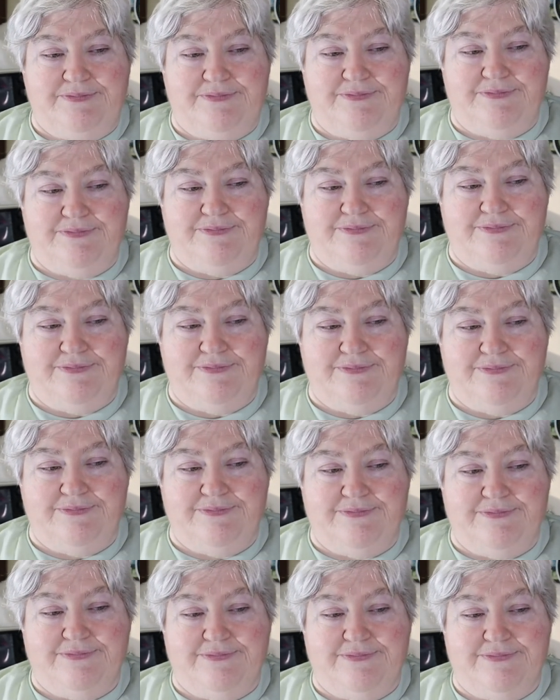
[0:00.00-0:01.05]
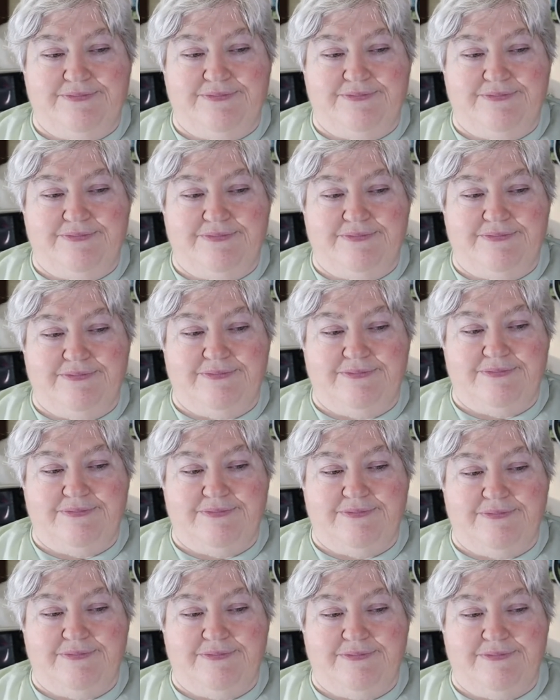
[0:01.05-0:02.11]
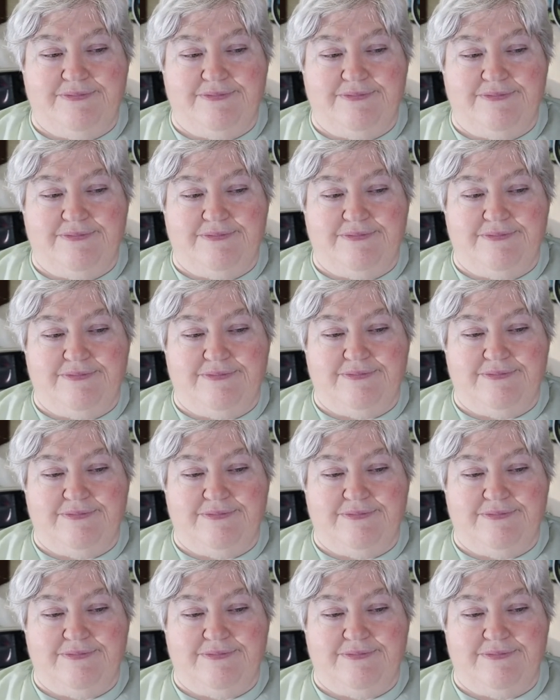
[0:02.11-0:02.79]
Nobody speaks.